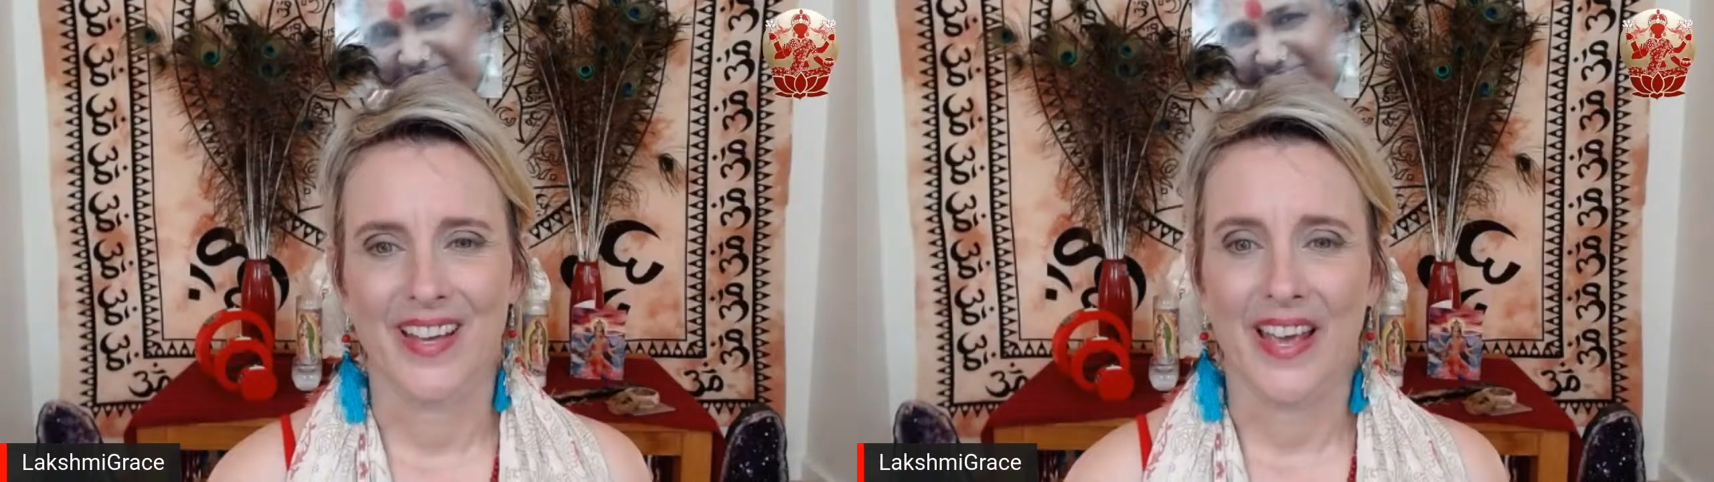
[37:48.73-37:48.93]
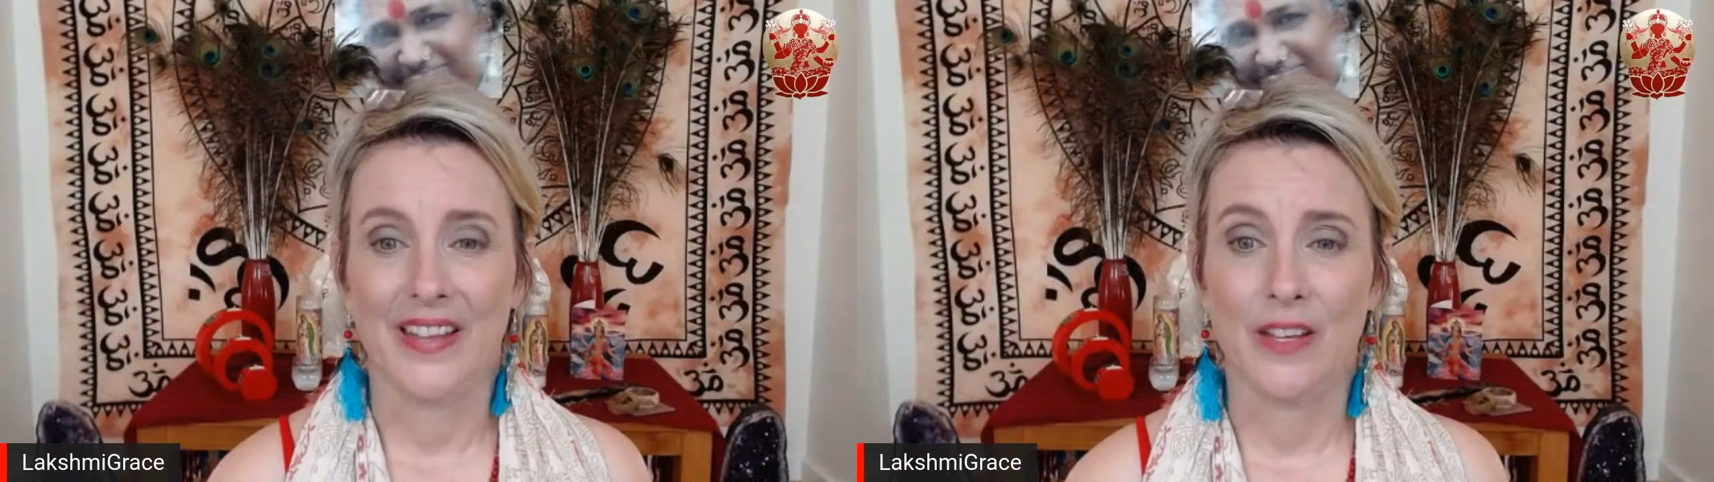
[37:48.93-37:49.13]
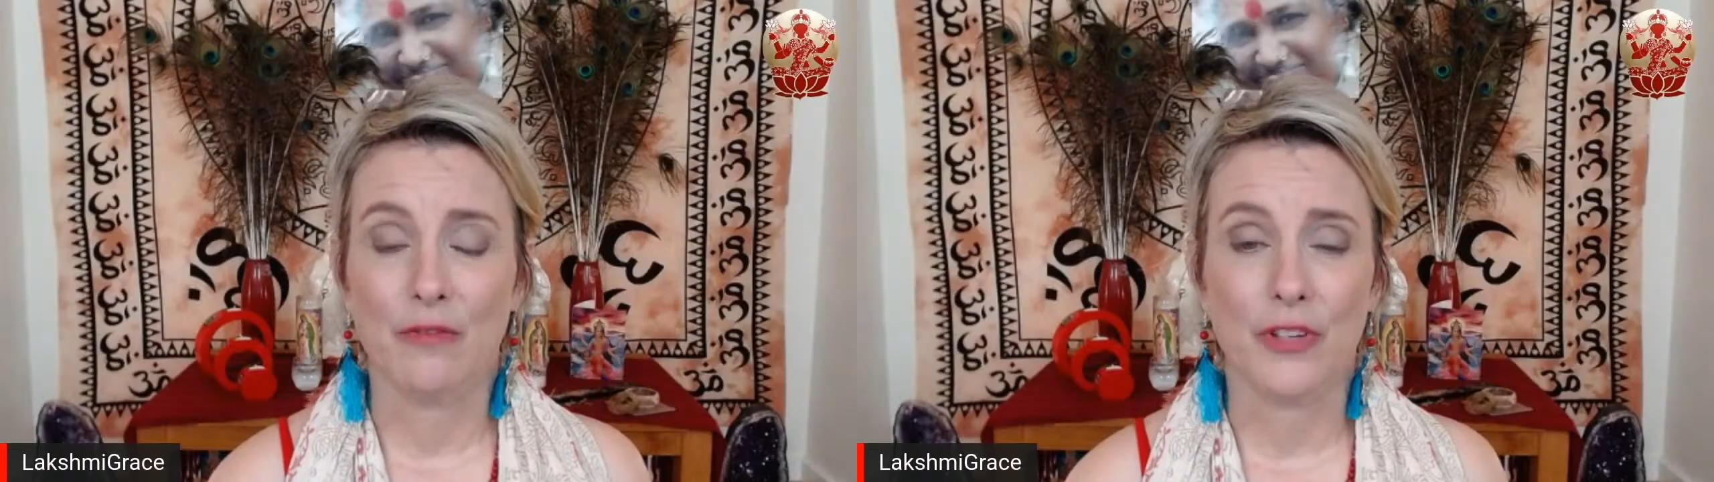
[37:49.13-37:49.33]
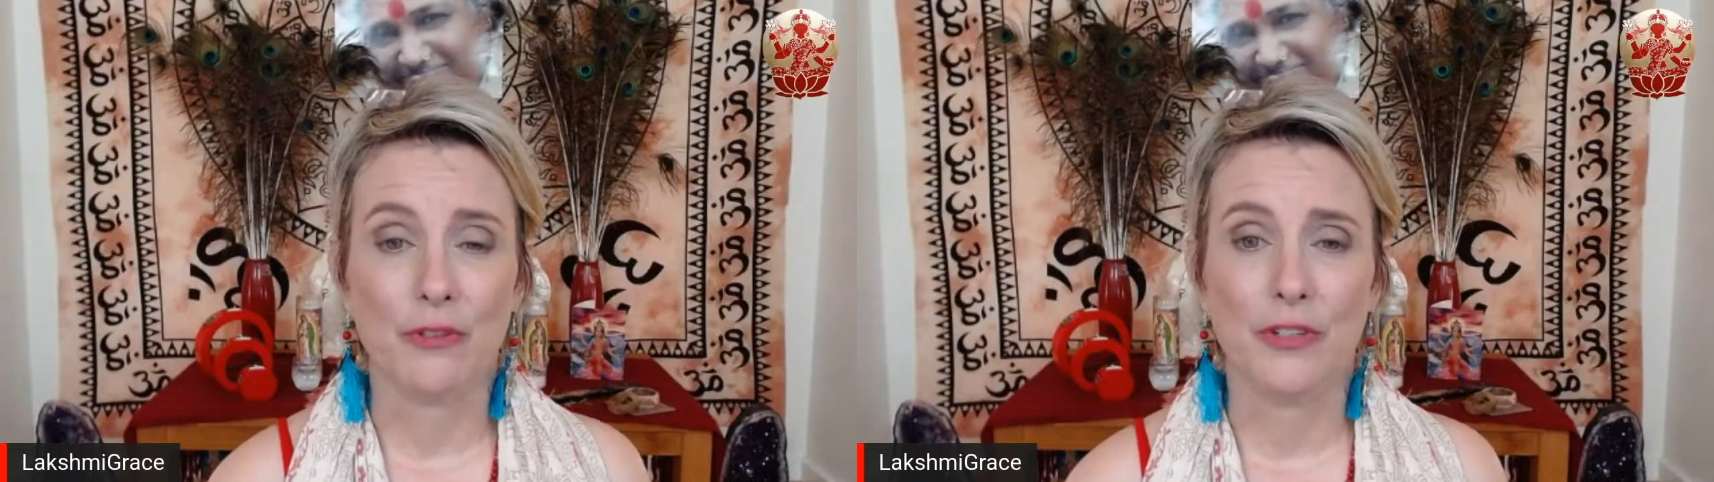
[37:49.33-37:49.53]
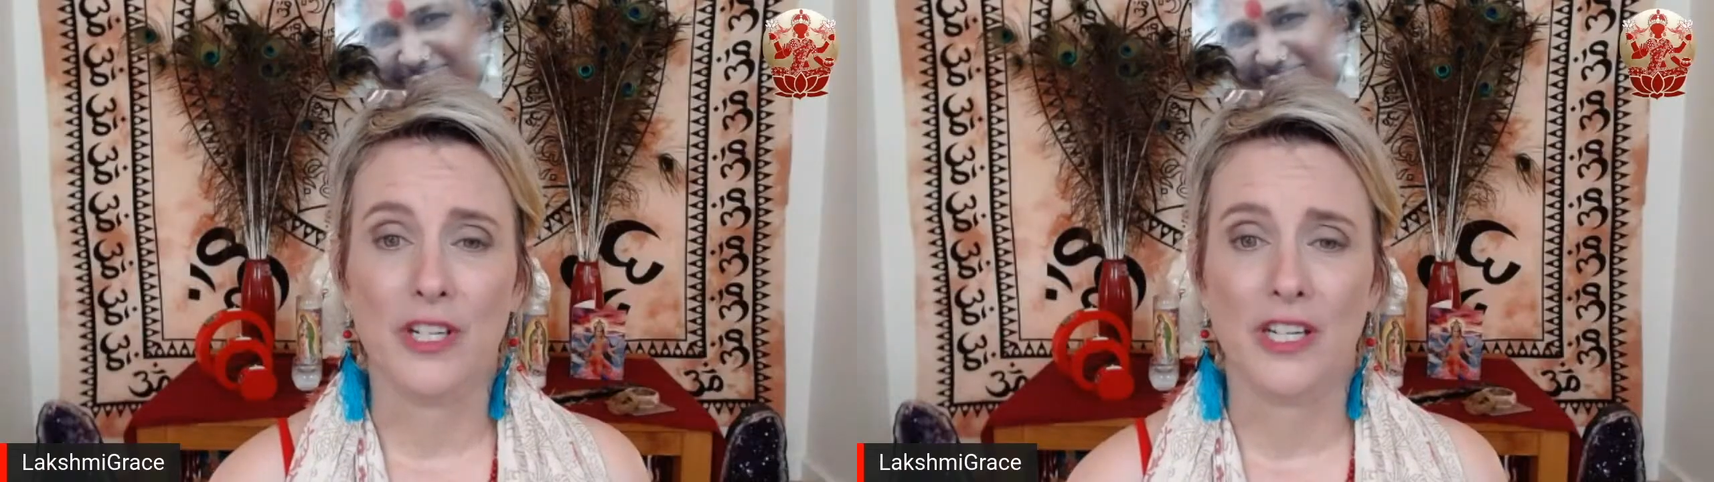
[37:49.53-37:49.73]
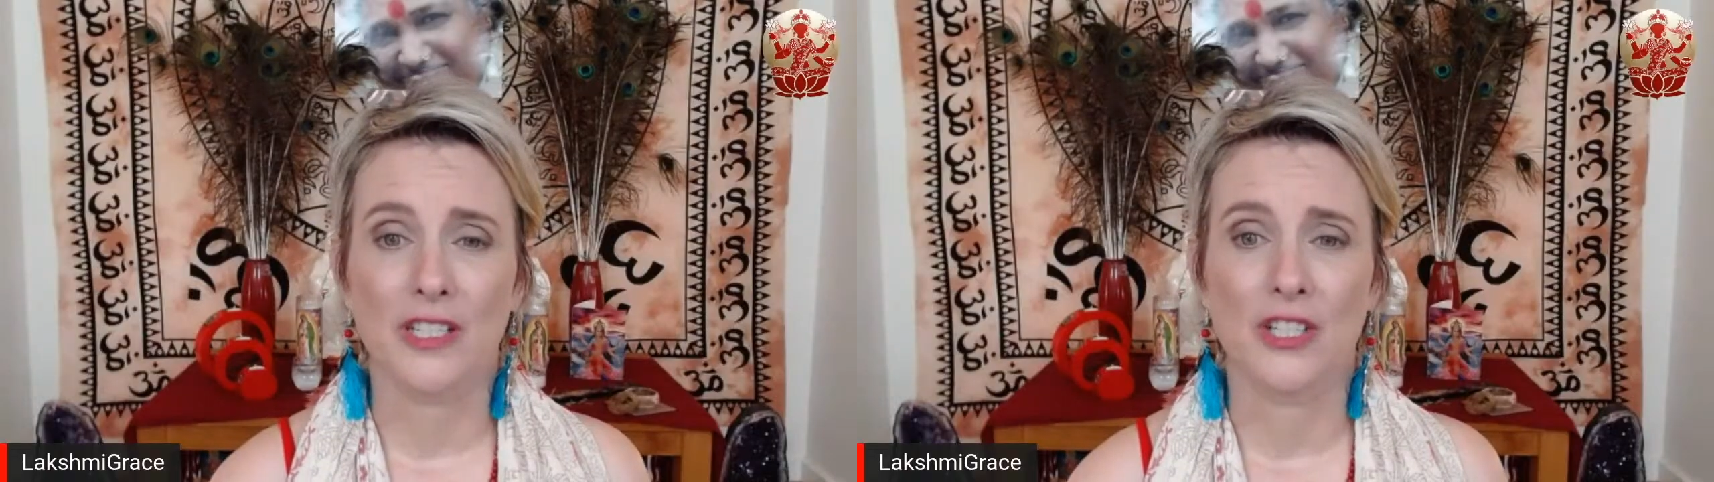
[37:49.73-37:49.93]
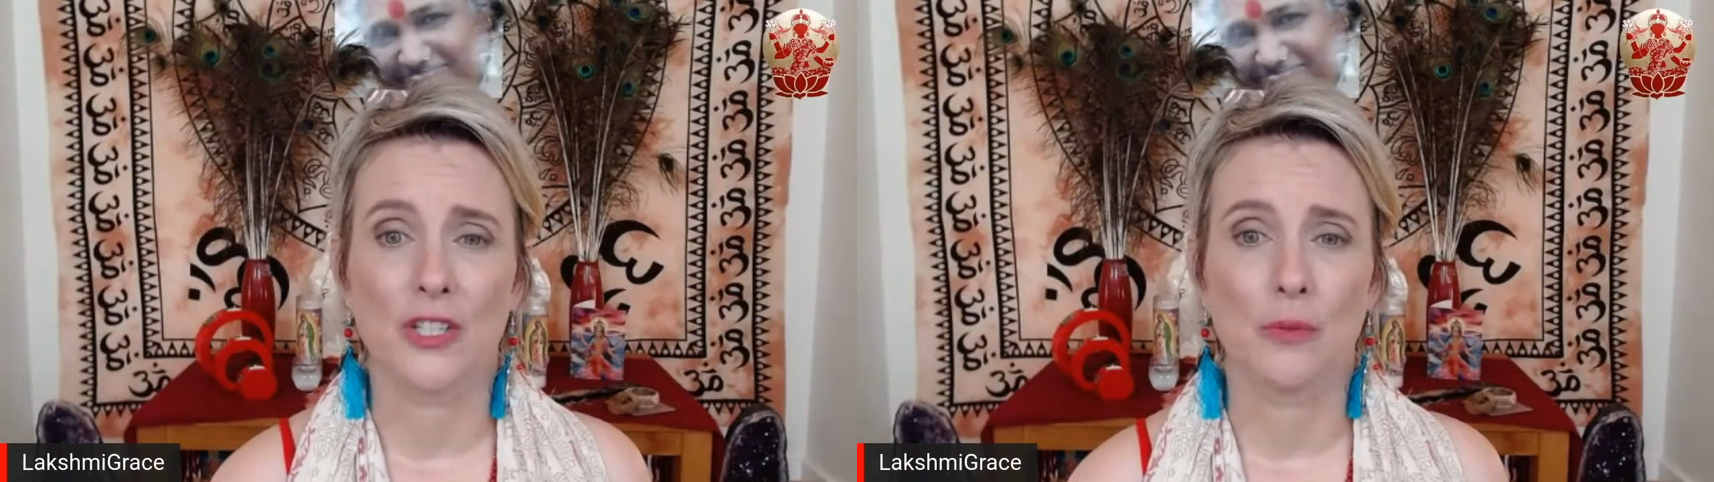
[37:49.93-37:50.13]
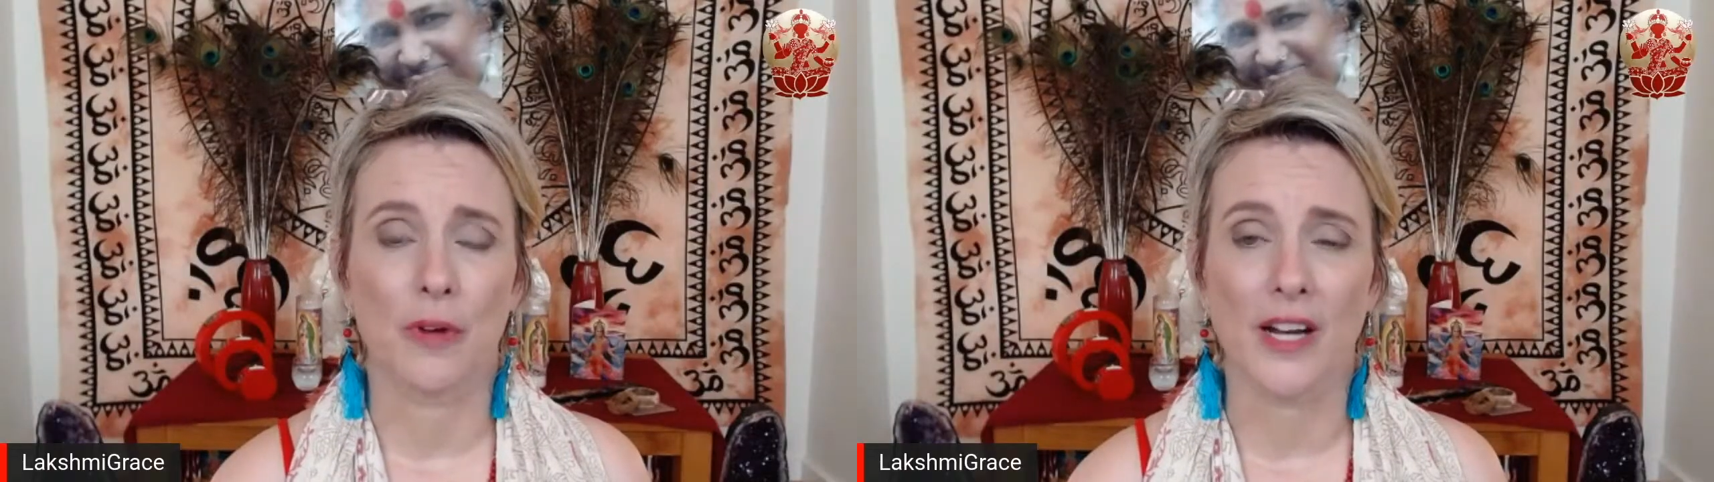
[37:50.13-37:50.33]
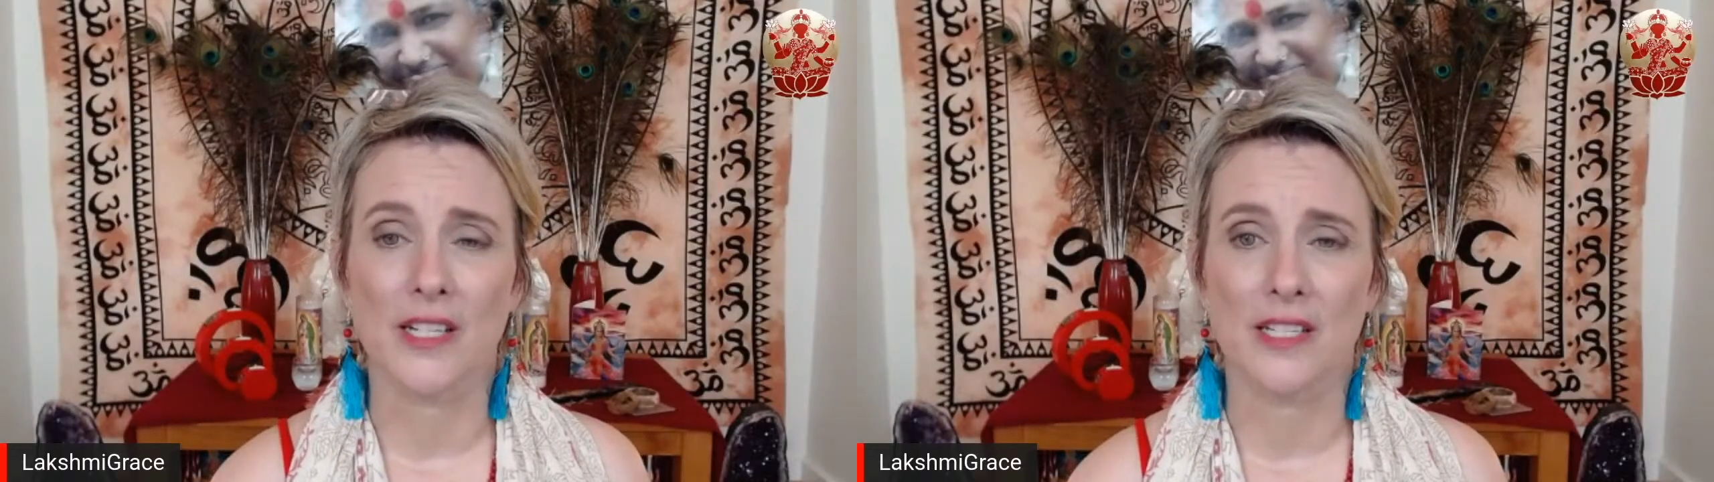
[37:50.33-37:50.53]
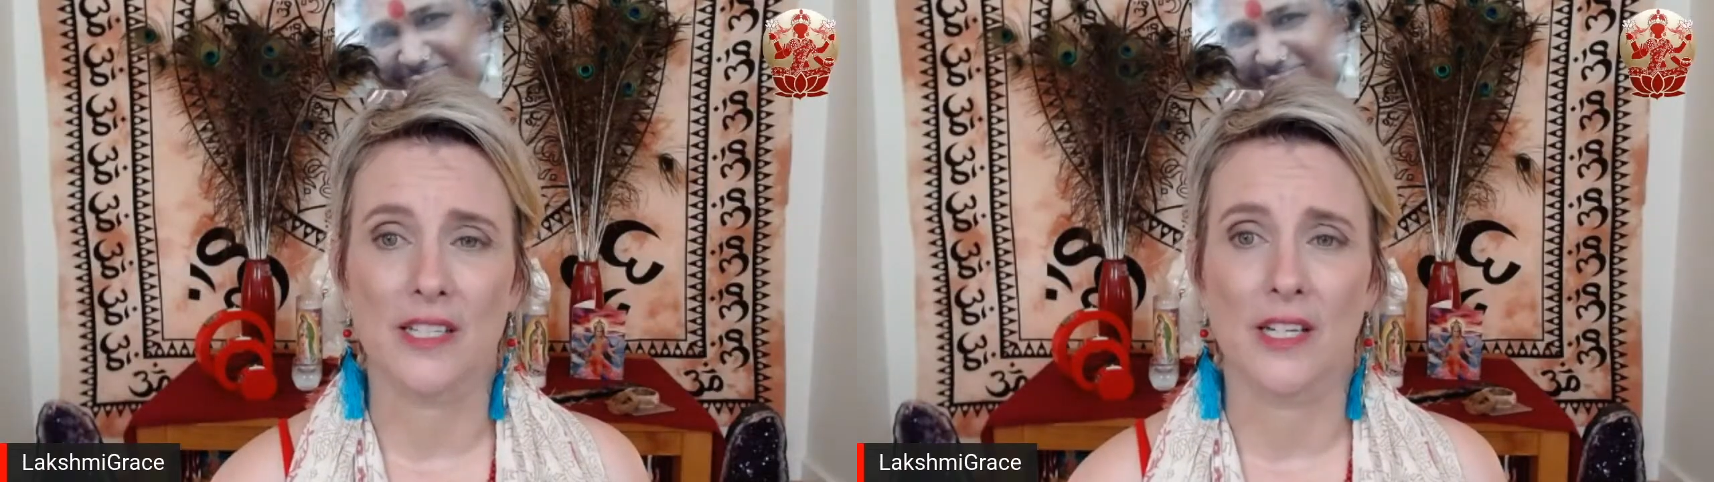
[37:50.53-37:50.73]
And then feel free to continue
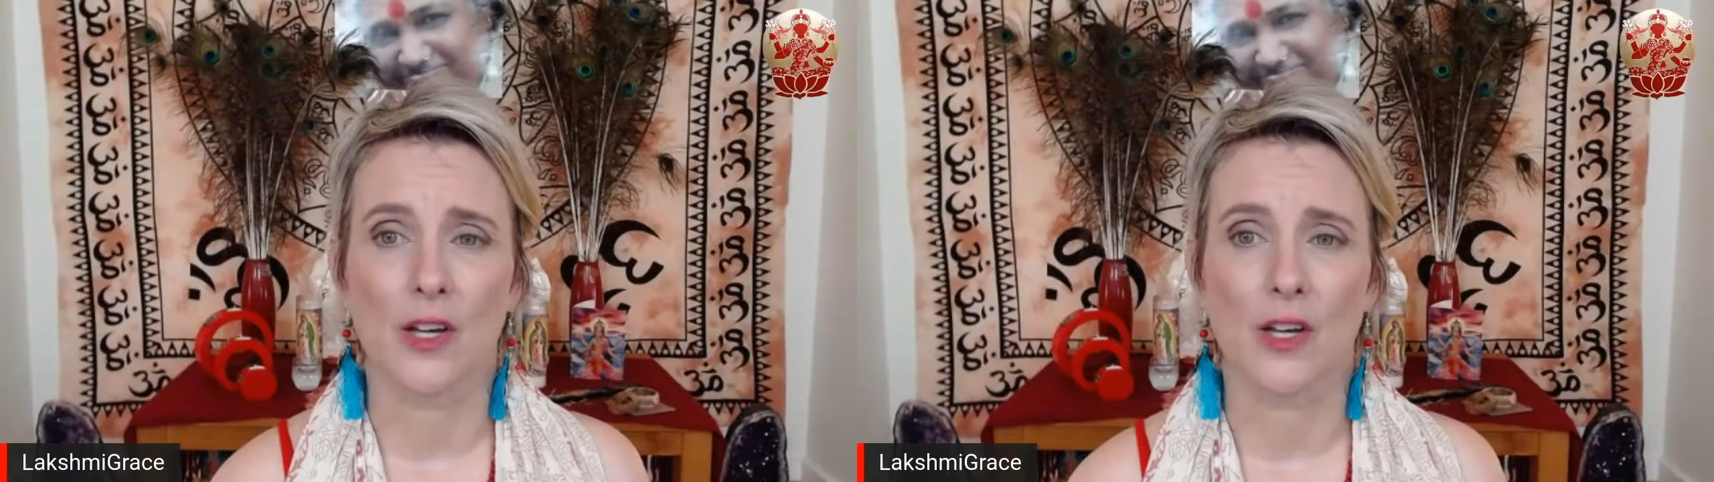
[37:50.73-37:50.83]
practicing